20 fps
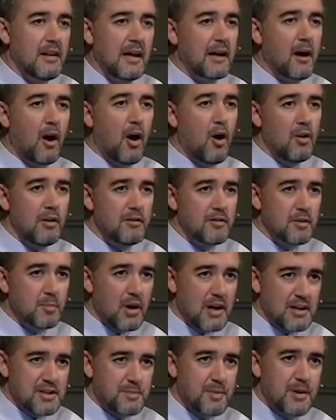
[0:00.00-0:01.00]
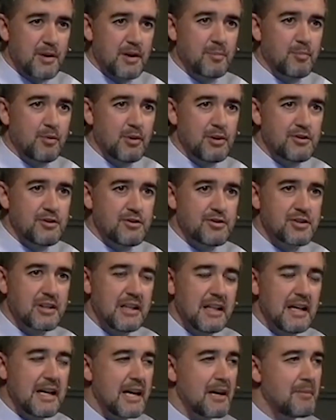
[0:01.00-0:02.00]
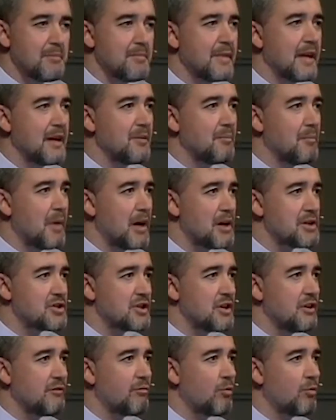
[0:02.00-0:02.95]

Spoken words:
like all of the prosperity preachers, claimed that much